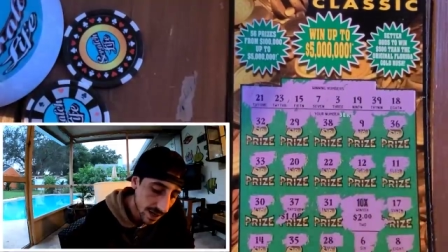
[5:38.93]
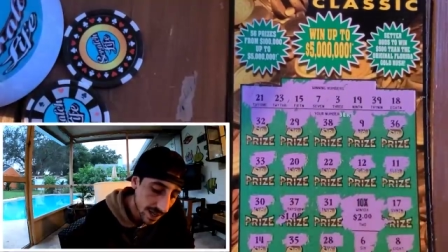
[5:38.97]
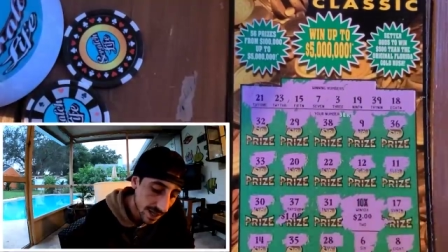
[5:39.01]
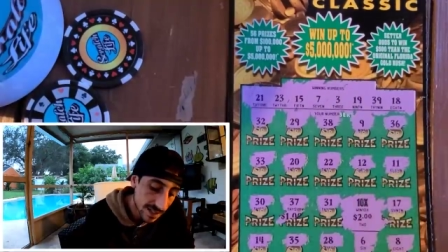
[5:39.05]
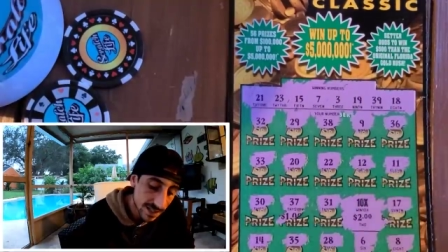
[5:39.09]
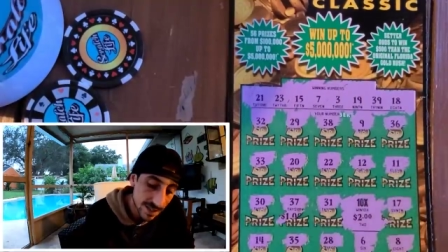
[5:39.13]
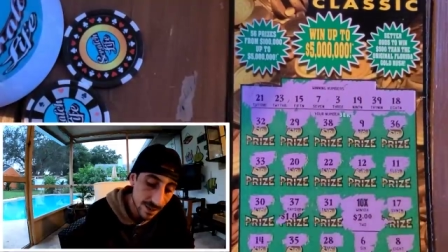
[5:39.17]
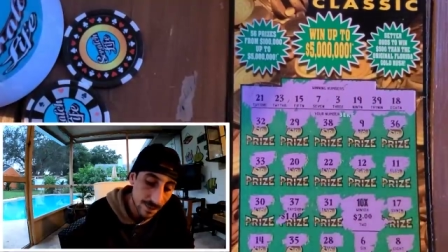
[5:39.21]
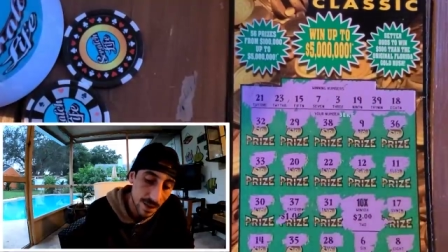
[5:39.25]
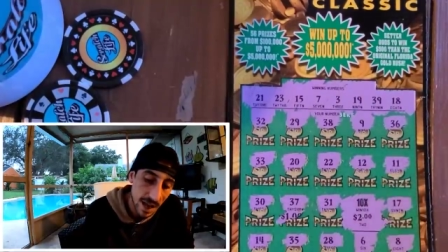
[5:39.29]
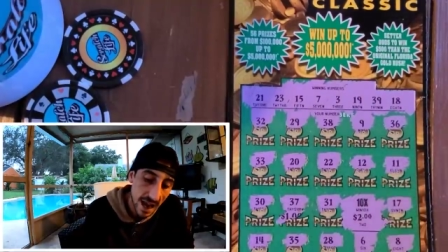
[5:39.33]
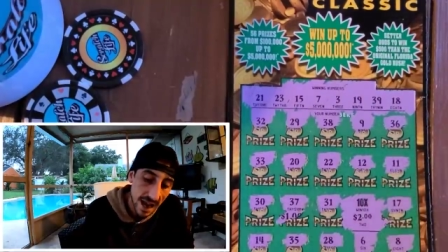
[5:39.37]

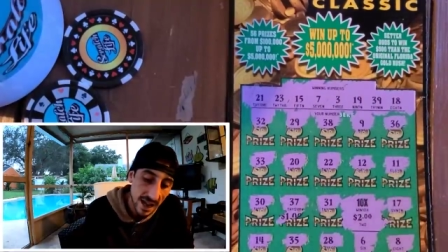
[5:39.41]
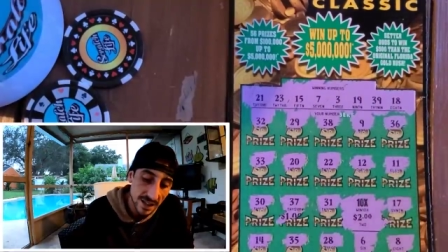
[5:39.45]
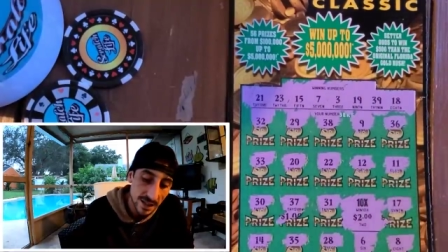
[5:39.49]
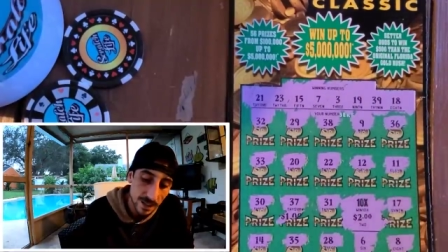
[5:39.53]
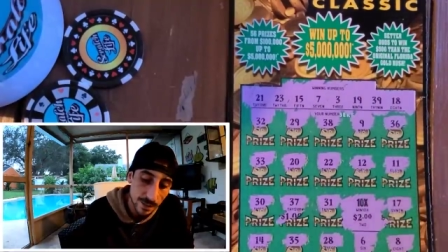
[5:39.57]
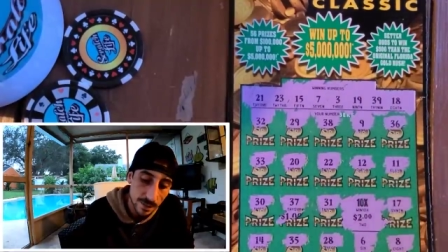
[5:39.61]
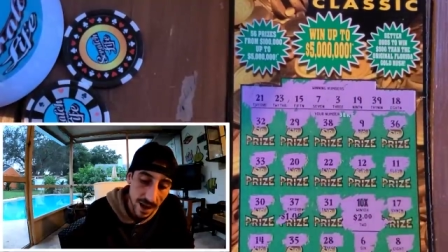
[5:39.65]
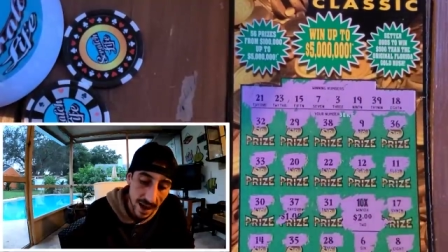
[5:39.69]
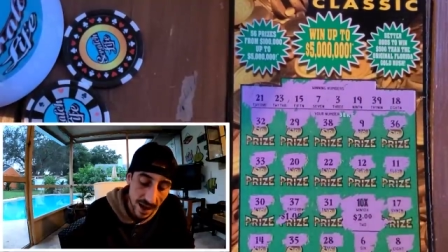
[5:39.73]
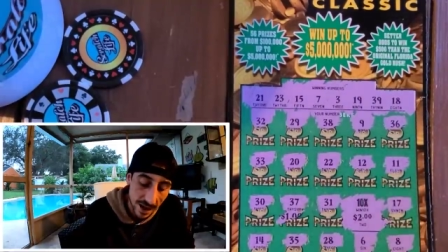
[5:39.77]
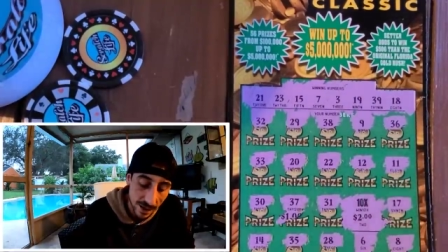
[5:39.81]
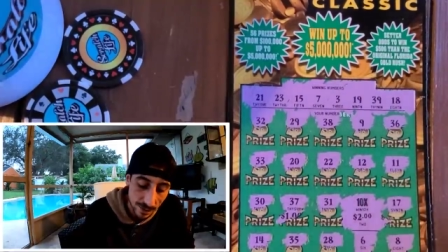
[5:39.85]
It's a
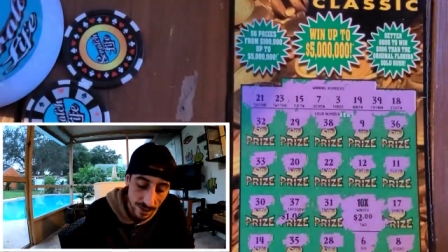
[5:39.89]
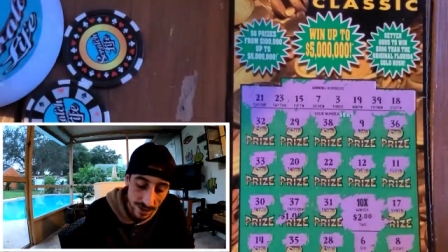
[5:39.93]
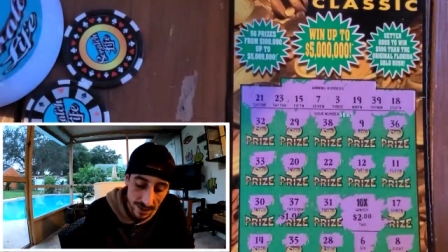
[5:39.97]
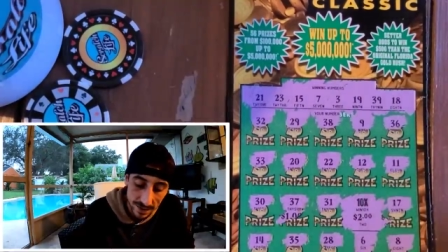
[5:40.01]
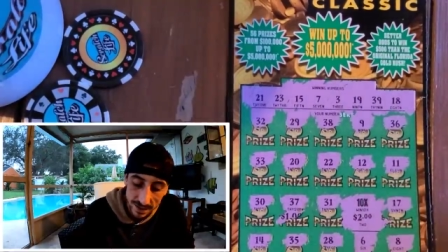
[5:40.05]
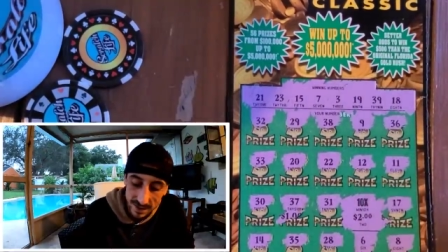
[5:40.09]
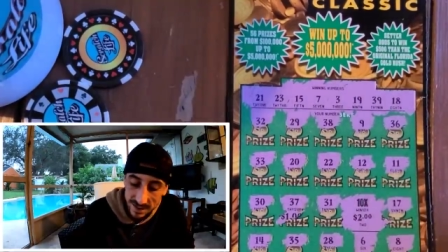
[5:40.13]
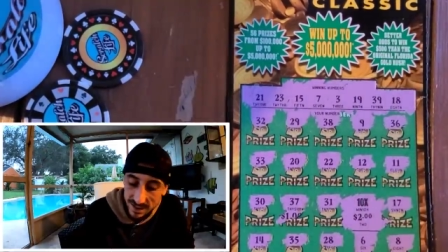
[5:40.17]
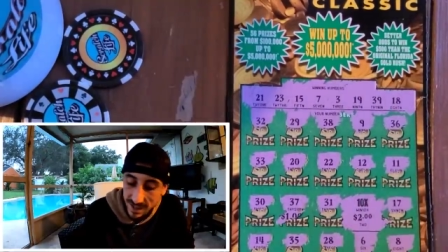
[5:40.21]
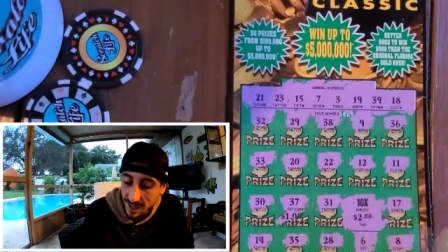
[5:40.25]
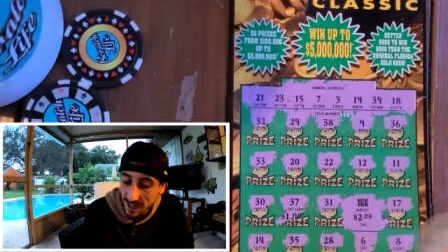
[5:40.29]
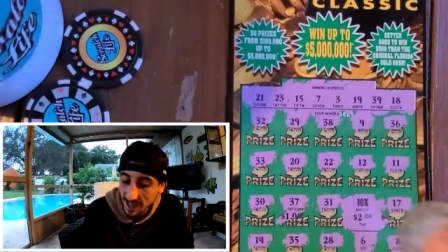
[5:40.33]
back-to-back, -back,
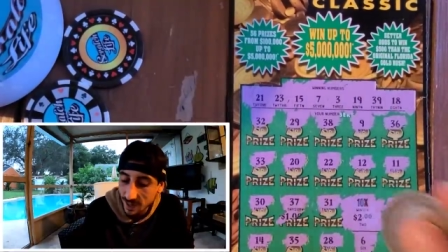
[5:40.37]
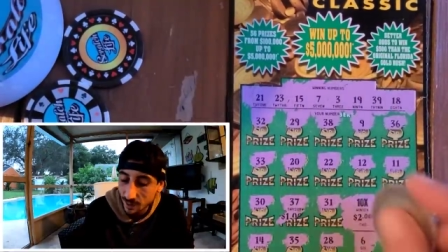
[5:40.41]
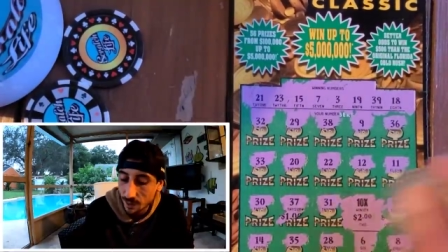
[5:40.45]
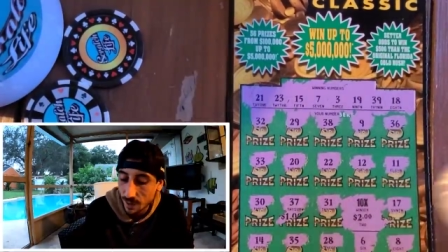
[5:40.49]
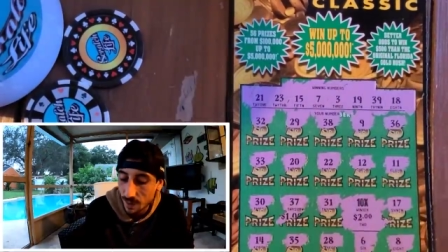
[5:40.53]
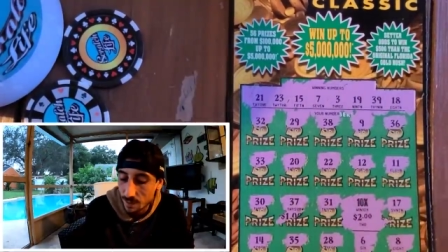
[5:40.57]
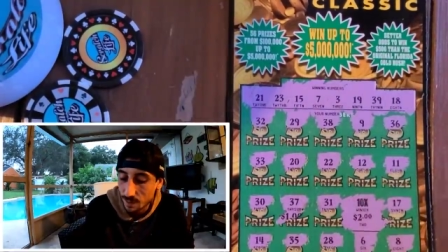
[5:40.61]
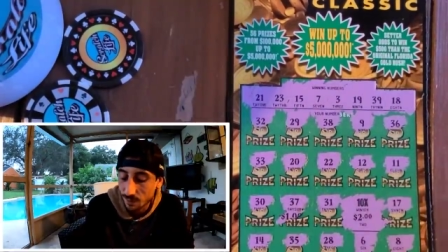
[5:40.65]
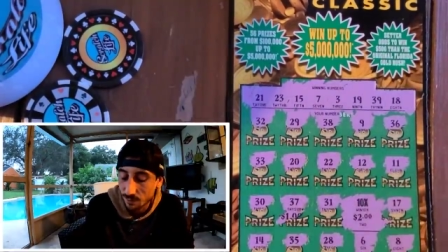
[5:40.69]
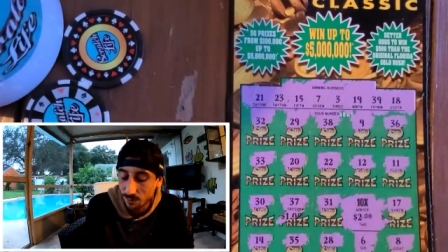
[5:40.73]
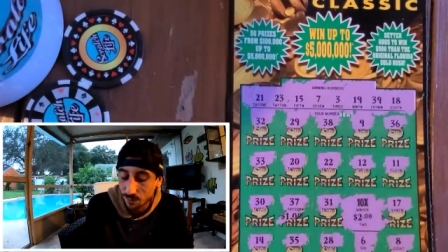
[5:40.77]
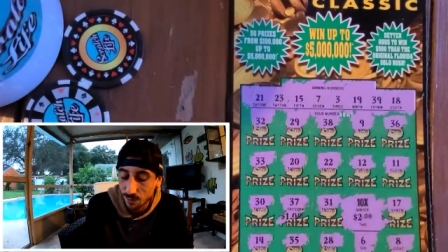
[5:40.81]
man. The ticket
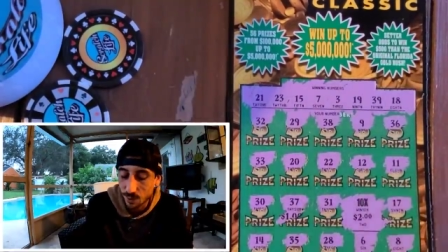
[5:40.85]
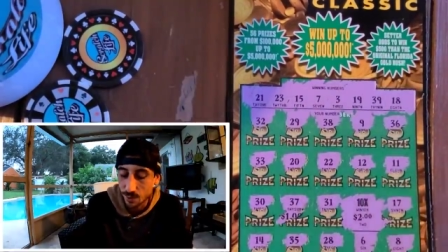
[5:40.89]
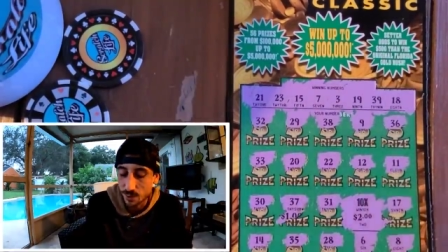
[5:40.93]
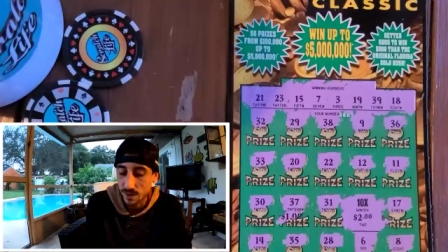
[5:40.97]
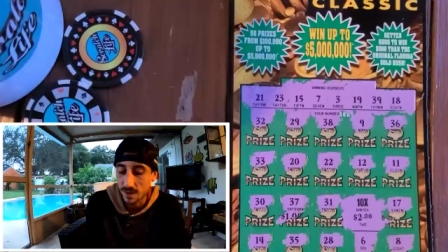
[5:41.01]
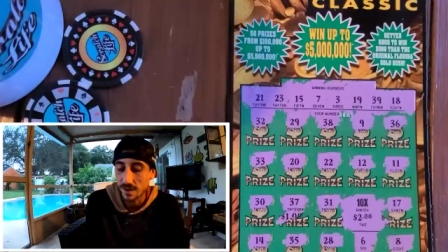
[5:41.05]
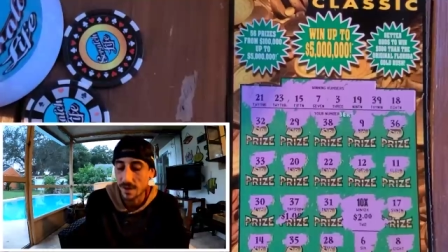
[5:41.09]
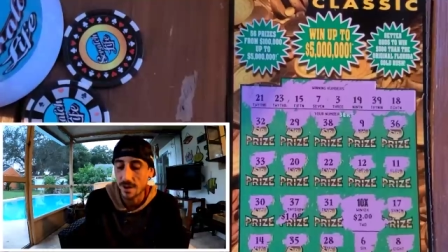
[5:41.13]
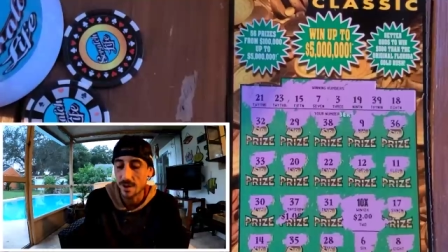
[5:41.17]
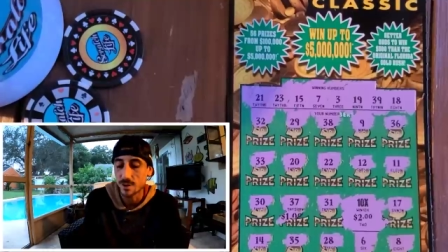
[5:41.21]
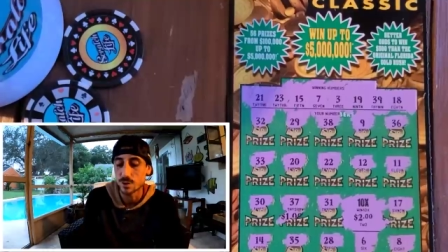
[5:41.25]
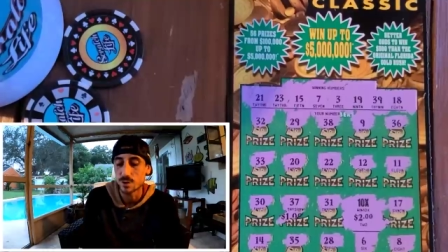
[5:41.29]
right before
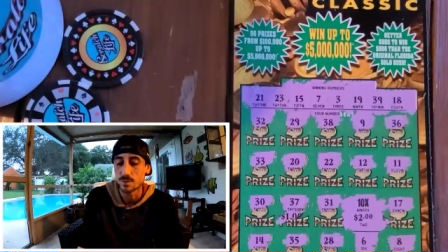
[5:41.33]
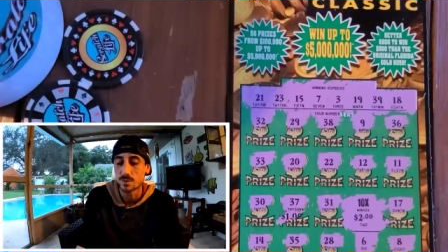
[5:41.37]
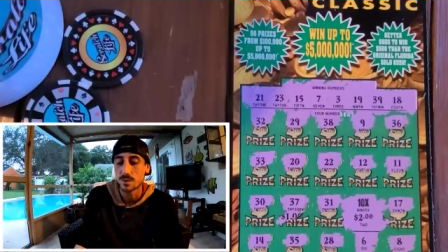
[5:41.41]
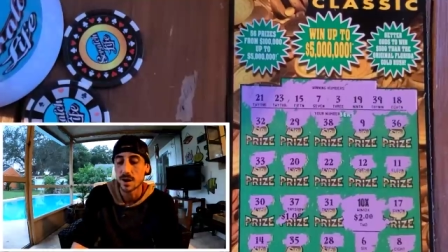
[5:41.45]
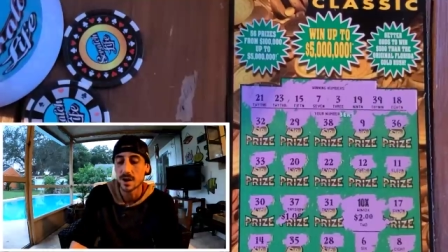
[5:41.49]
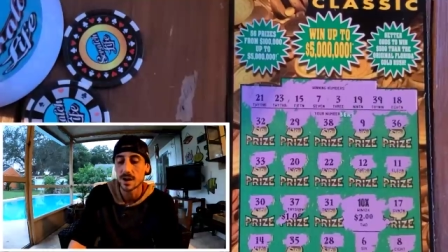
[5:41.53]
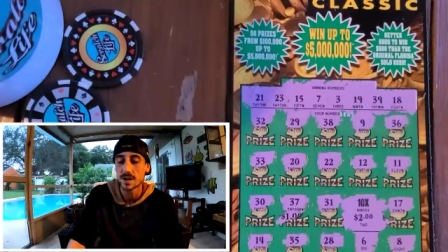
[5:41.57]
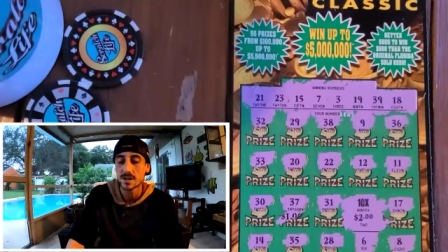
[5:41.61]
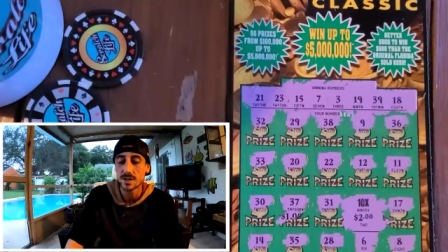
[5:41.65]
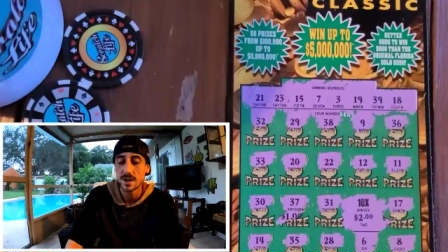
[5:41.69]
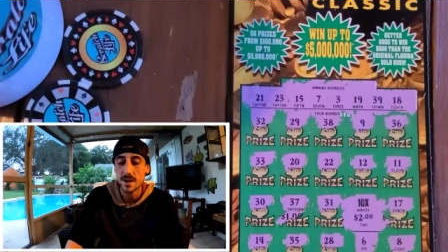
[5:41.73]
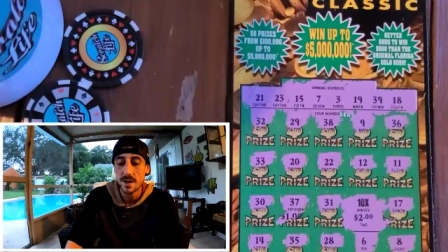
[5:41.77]
with a 100
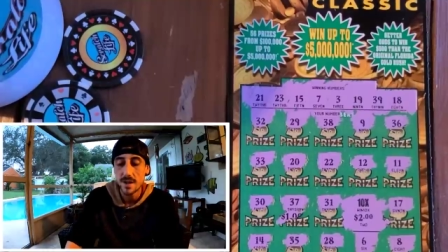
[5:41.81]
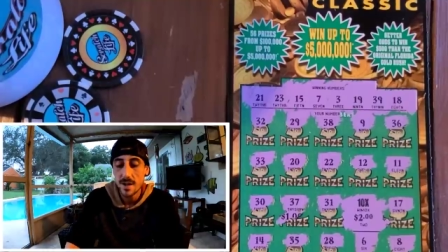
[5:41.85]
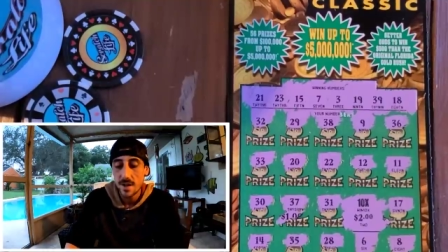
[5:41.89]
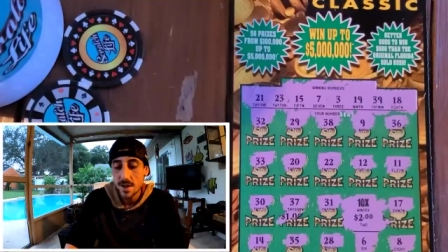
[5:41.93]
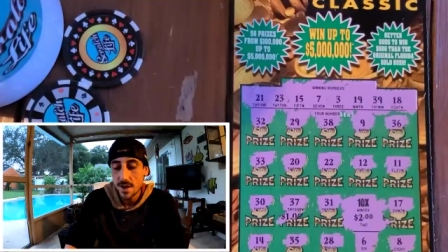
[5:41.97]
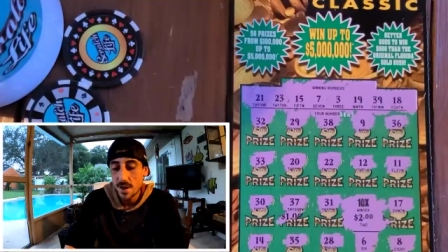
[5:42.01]
bucks.